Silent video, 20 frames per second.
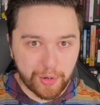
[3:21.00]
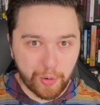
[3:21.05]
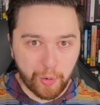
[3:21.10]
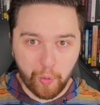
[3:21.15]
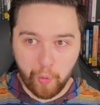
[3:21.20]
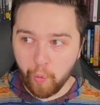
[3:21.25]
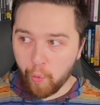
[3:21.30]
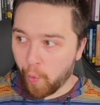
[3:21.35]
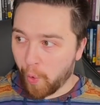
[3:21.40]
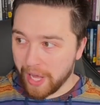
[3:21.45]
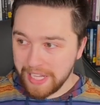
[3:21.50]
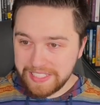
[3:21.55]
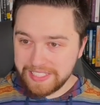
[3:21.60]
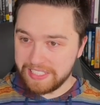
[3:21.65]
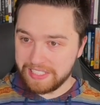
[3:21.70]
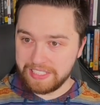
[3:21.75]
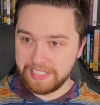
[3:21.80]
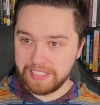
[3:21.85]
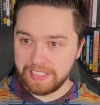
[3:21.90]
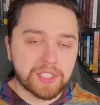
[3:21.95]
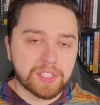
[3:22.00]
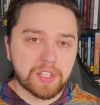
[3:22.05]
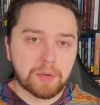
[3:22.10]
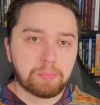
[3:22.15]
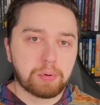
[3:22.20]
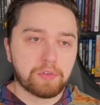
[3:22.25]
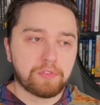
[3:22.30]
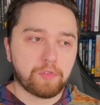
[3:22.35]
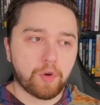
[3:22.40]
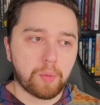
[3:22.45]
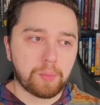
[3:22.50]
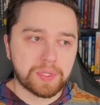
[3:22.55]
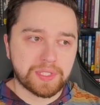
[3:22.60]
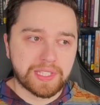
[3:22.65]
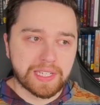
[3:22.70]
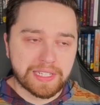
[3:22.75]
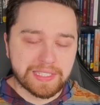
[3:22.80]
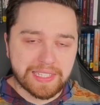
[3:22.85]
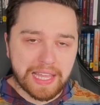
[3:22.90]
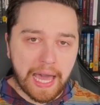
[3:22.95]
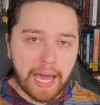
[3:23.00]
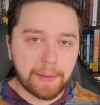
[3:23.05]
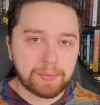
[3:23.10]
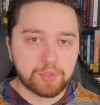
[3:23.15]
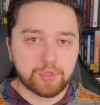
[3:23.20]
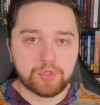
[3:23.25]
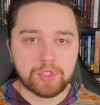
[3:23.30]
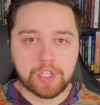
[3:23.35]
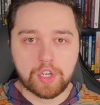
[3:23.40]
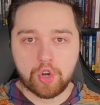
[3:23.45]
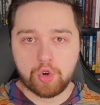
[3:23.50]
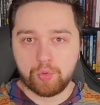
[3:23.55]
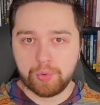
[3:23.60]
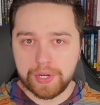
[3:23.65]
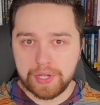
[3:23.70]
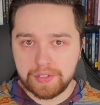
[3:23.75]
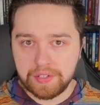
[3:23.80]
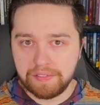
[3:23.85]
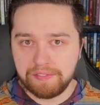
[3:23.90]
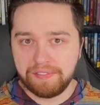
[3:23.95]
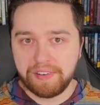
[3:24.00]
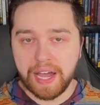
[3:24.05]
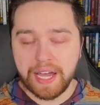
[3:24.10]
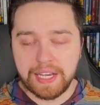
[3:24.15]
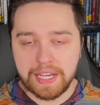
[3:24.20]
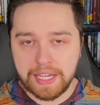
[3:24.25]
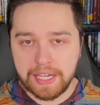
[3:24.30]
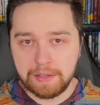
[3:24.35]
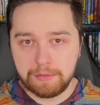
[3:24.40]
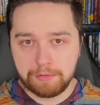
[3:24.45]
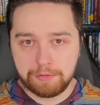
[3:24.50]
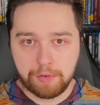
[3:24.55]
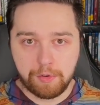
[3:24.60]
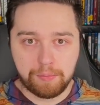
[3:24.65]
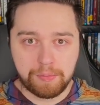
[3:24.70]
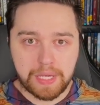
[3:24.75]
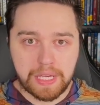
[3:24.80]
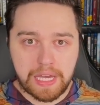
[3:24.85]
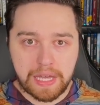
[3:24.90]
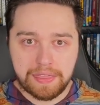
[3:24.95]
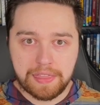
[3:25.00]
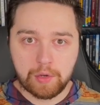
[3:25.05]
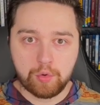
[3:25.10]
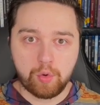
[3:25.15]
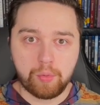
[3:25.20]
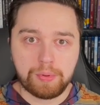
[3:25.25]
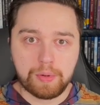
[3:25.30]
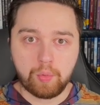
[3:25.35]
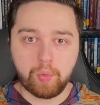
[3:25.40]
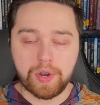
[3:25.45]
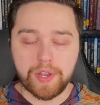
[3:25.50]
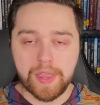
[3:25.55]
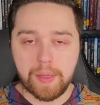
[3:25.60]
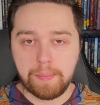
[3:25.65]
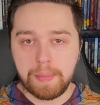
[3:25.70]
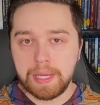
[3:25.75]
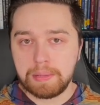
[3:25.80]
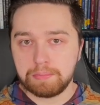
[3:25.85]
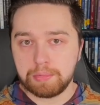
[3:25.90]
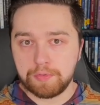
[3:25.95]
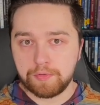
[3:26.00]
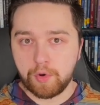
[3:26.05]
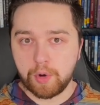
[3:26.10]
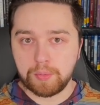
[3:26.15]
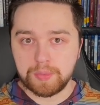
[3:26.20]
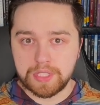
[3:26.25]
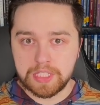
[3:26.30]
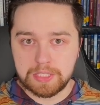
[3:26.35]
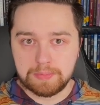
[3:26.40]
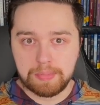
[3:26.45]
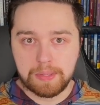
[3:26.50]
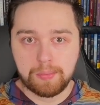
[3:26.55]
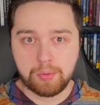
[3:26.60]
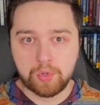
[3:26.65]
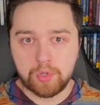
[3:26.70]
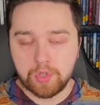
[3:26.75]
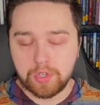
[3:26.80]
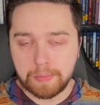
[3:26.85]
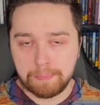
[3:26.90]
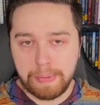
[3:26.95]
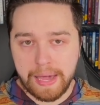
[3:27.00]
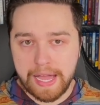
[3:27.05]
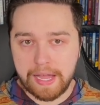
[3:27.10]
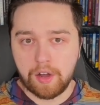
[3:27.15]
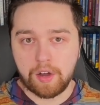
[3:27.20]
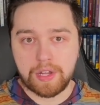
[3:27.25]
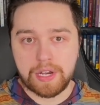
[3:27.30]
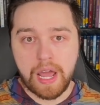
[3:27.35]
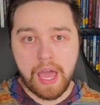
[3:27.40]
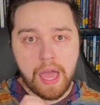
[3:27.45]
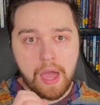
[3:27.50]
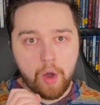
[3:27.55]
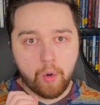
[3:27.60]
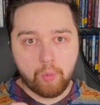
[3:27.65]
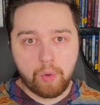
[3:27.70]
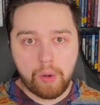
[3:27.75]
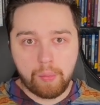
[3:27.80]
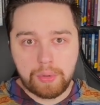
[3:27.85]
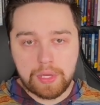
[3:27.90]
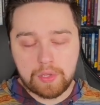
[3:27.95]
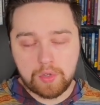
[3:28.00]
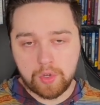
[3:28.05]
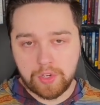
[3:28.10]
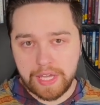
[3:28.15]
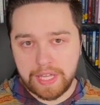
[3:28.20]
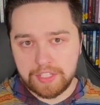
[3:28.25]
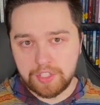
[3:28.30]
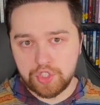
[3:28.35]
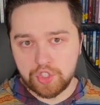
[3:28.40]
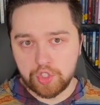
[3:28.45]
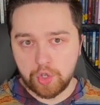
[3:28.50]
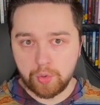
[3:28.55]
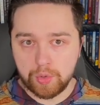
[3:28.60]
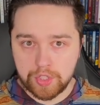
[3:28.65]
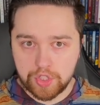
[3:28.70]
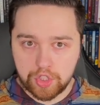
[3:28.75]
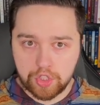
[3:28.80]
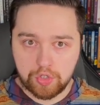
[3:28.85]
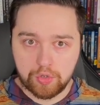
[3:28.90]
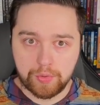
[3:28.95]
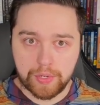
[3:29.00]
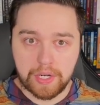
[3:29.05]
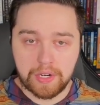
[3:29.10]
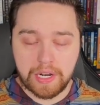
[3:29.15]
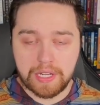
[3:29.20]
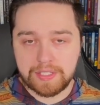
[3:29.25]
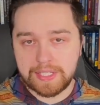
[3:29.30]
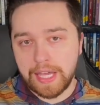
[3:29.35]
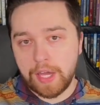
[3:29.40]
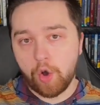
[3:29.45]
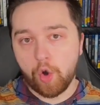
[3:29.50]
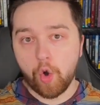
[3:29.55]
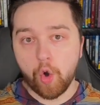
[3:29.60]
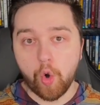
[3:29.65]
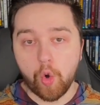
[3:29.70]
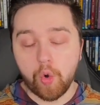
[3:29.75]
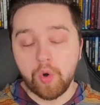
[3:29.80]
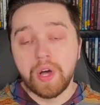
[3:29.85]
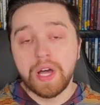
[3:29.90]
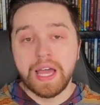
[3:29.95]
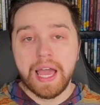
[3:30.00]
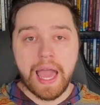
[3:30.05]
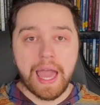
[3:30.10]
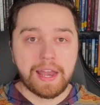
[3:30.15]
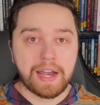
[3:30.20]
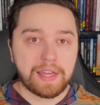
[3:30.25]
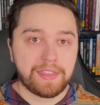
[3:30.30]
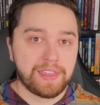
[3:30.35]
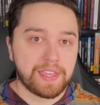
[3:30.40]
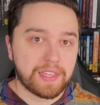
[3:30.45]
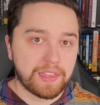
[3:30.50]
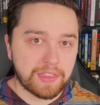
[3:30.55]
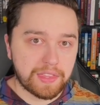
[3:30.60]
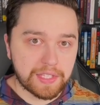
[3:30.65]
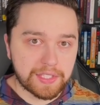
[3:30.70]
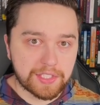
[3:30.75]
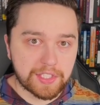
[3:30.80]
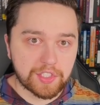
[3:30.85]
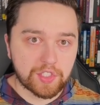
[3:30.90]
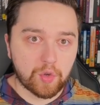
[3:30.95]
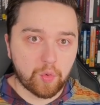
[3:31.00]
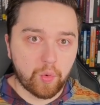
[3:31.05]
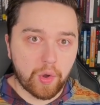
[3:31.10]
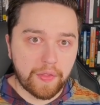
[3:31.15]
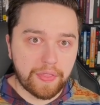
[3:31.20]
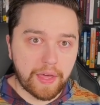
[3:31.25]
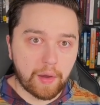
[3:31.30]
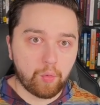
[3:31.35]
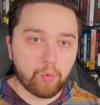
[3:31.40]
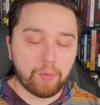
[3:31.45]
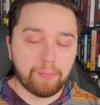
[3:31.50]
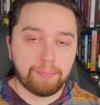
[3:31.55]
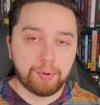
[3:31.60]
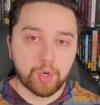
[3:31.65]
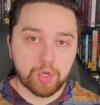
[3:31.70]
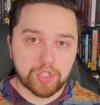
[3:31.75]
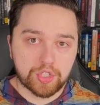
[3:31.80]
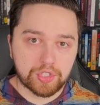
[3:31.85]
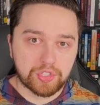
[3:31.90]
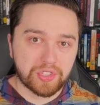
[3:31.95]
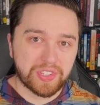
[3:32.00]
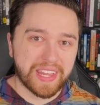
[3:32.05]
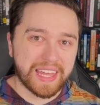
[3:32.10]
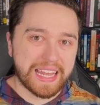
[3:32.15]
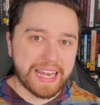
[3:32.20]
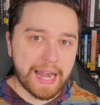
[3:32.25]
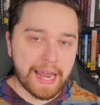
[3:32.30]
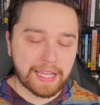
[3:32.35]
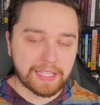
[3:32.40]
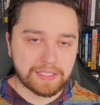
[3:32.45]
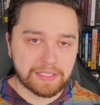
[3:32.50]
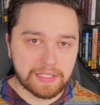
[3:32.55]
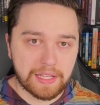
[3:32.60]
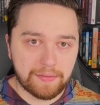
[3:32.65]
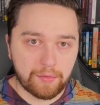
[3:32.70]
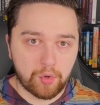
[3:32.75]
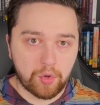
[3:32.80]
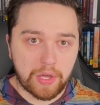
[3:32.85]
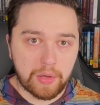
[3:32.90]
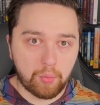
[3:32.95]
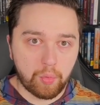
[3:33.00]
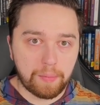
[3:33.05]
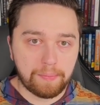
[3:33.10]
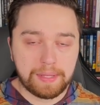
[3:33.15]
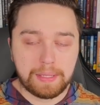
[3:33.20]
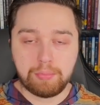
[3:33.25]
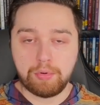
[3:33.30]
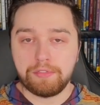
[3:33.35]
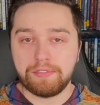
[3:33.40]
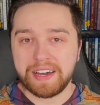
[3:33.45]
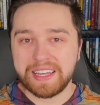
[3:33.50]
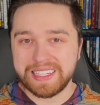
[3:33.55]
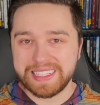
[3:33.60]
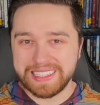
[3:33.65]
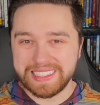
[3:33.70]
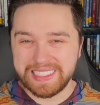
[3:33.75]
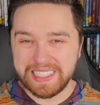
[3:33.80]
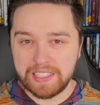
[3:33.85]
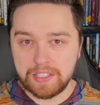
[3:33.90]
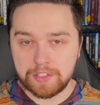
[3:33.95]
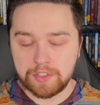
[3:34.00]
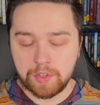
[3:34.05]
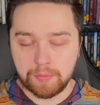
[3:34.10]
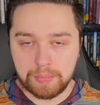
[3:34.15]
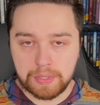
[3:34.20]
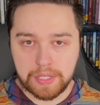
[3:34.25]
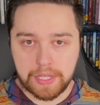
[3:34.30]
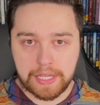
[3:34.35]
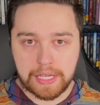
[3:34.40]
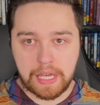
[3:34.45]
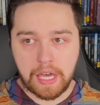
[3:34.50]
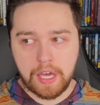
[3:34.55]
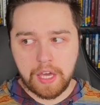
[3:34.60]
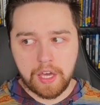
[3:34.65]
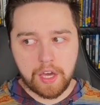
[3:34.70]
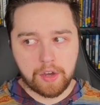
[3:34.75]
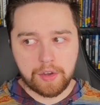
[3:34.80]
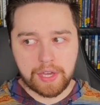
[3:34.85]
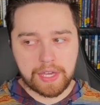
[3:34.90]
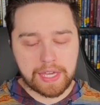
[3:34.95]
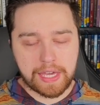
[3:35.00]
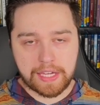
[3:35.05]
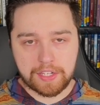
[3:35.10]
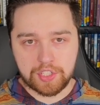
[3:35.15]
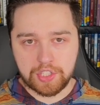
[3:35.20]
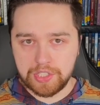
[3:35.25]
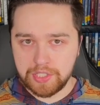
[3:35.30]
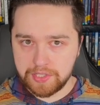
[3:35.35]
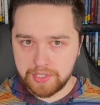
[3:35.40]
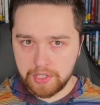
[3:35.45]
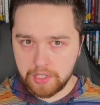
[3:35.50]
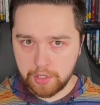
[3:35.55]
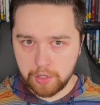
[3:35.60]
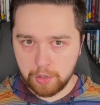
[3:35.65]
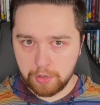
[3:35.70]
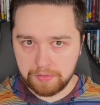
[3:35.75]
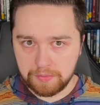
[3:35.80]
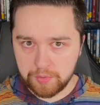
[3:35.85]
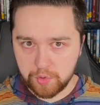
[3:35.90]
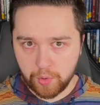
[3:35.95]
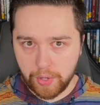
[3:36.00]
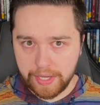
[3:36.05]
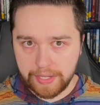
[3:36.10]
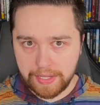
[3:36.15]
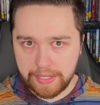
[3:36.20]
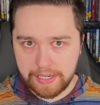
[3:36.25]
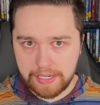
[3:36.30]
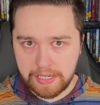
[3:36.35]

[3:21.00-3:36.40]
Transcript: What? This is a performance that is absolutely career defining, and for me, I think will be one of the main performances people look back on when we look at Stewart's career as a whole. And I think this is the one that will push her to that next level. And when people finally see this, they'll be like, okay, yeah, she isn't the girl from Twilight